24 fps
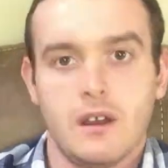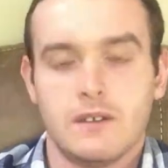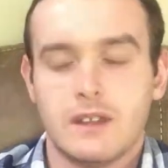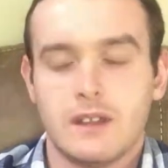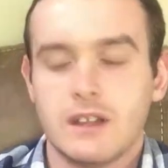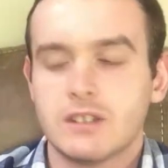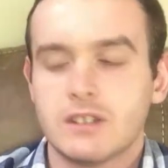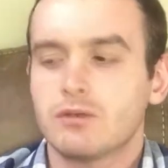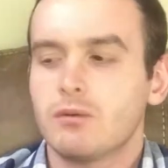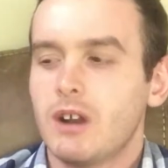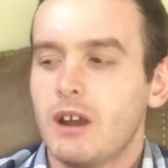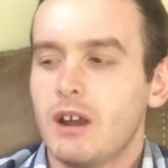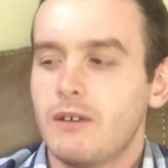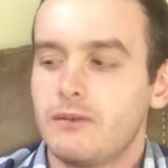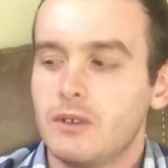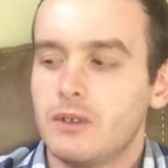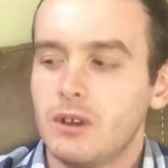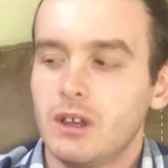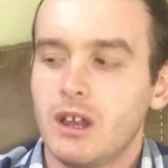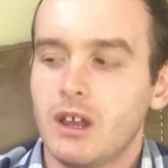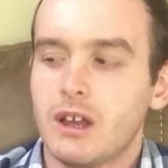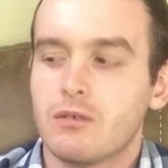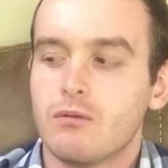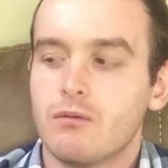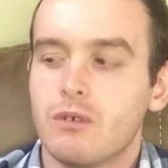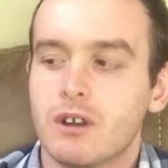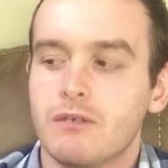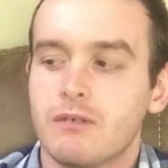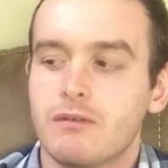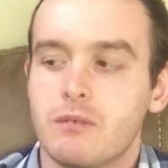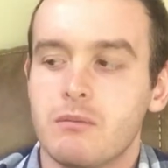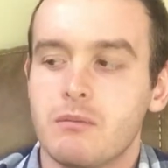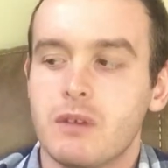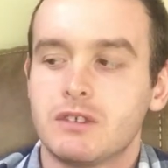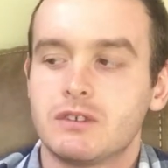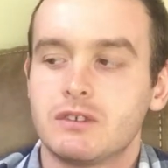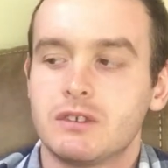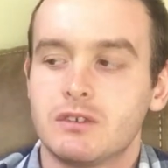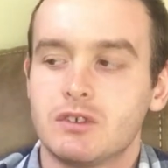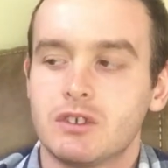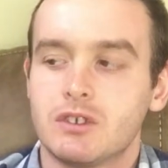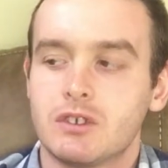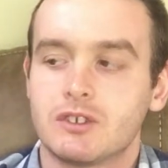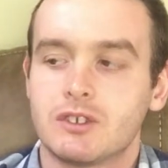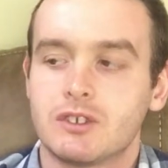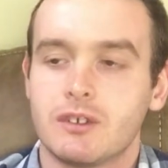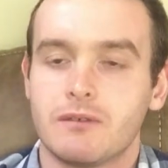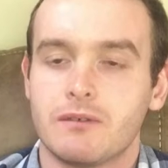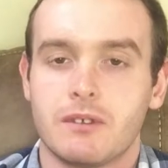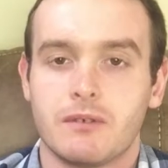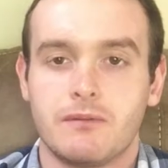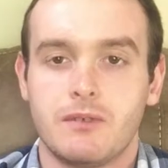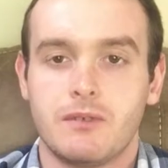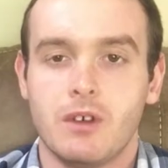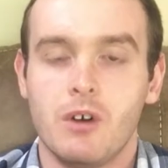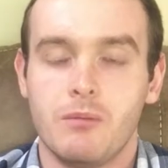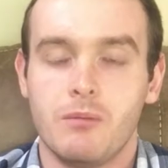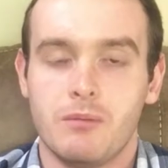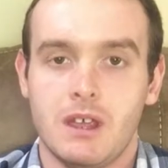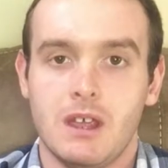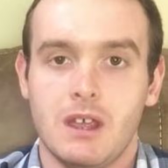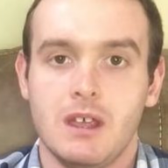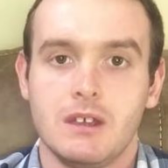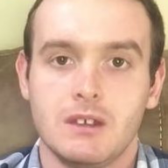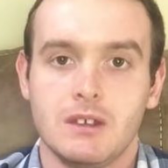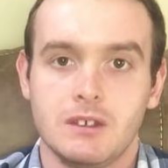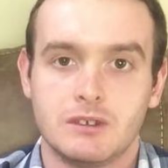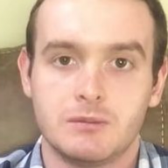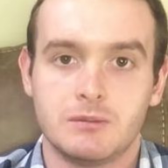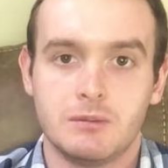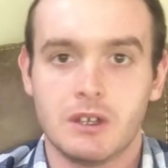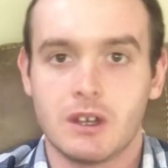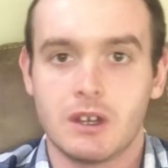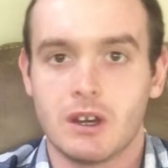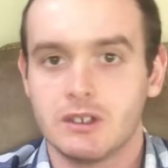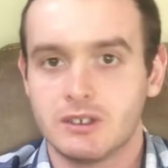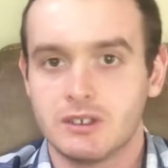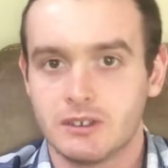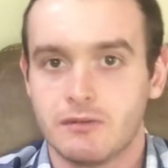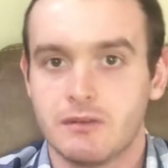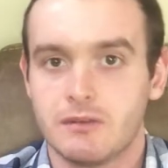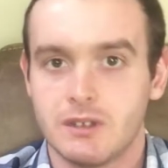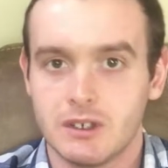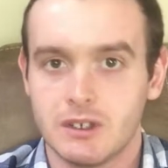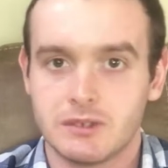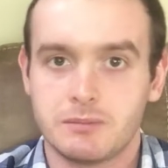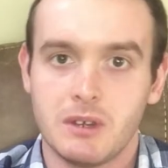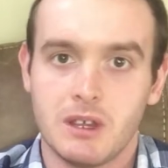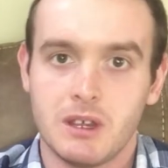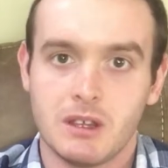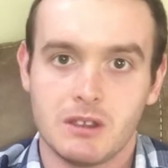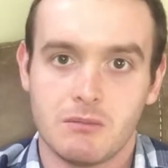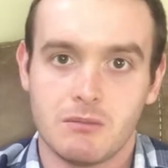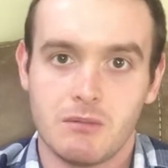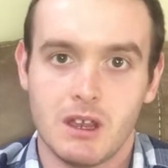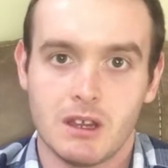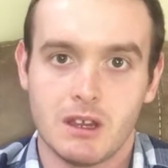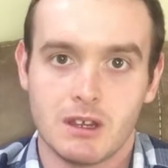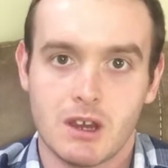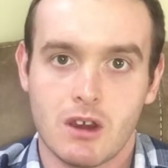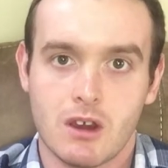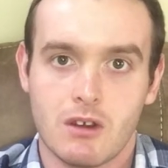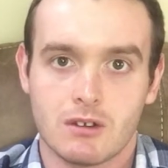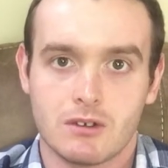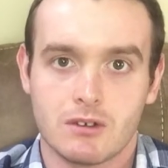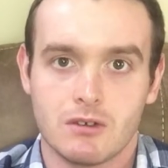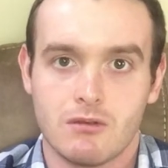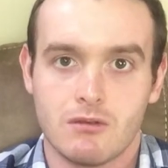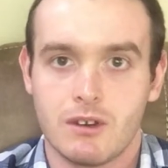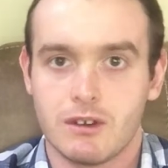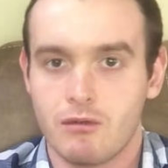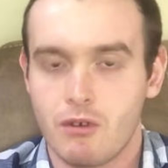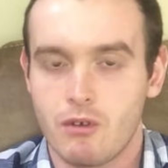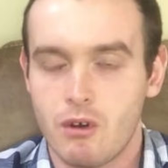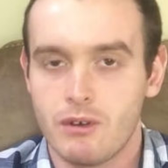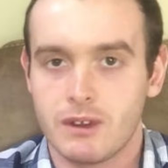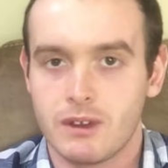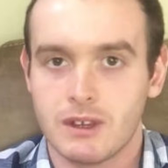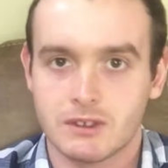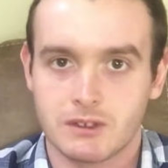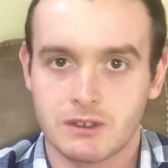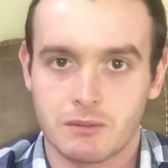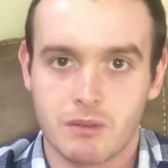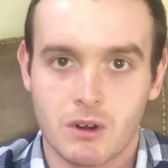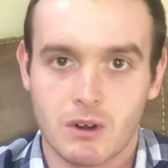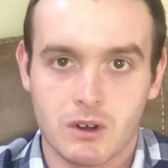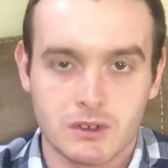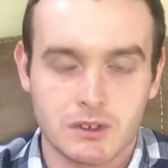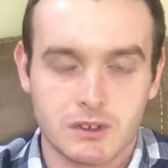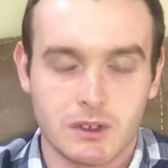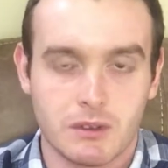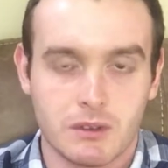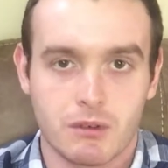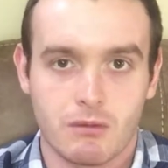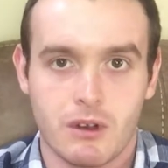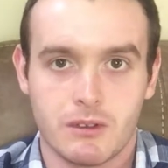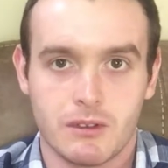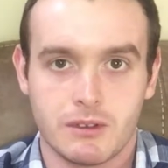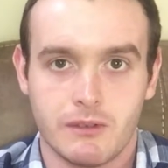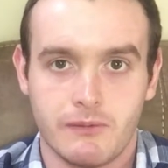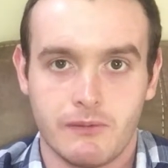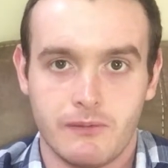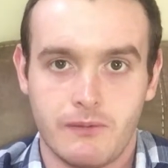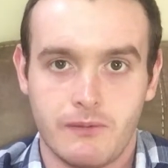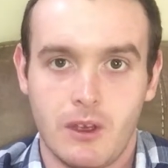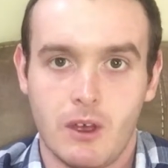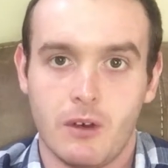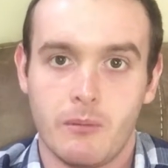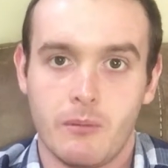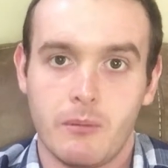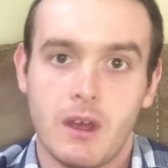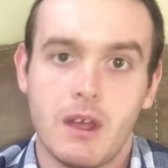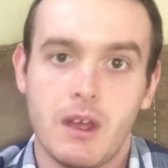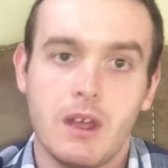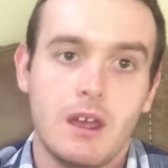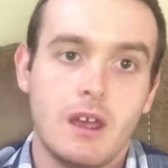And that's what I feel like one of the messages of the film is, because of this being the main character and growing as a person throughout the film.